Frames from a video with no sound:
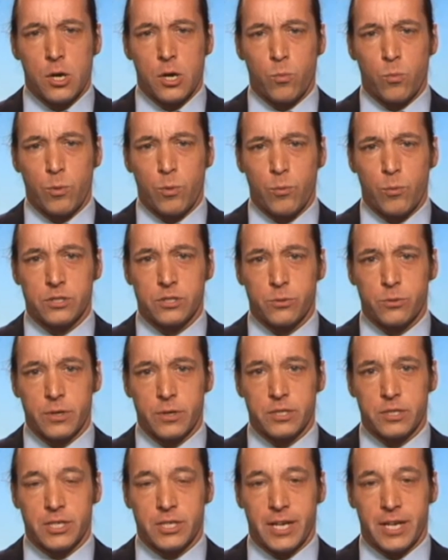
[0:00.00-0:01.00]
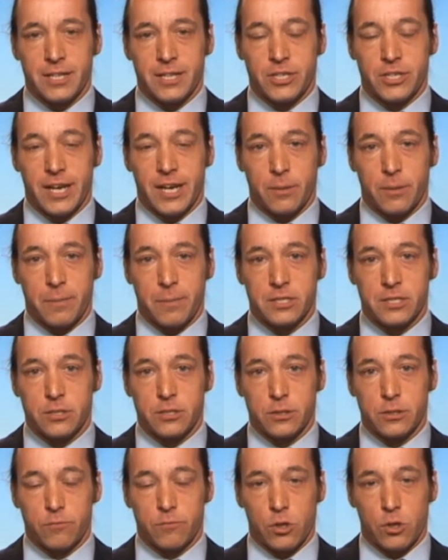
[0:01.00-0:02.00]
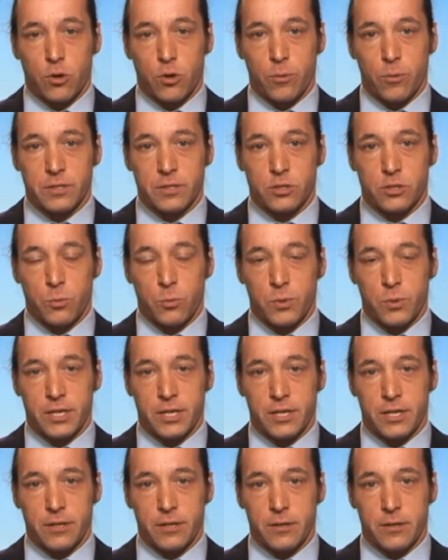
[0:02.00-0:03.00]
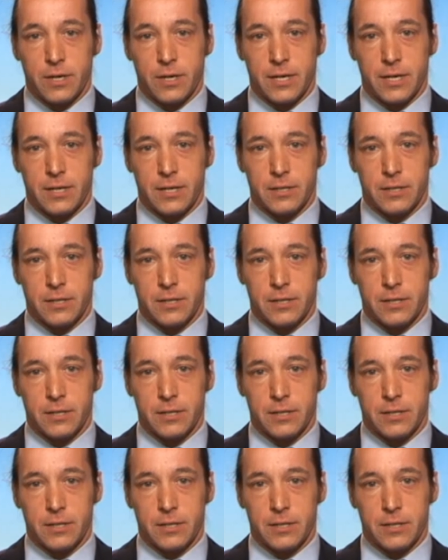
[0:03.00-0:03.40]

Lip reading: we want to understand the genetic basis of glaucoma so we can